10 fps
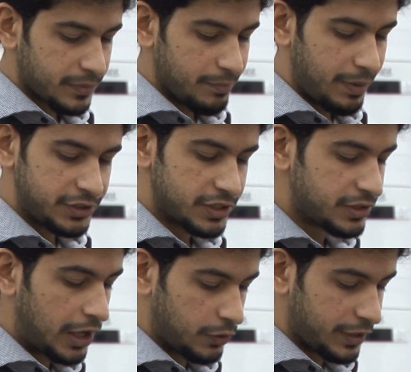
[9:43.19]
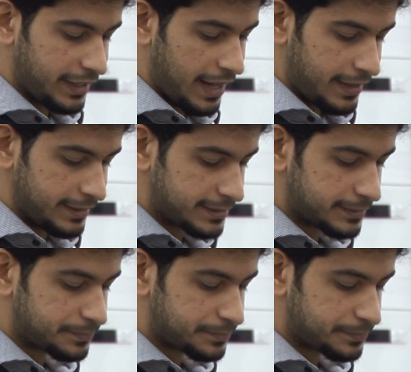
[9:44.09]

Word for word: by just not looking at it.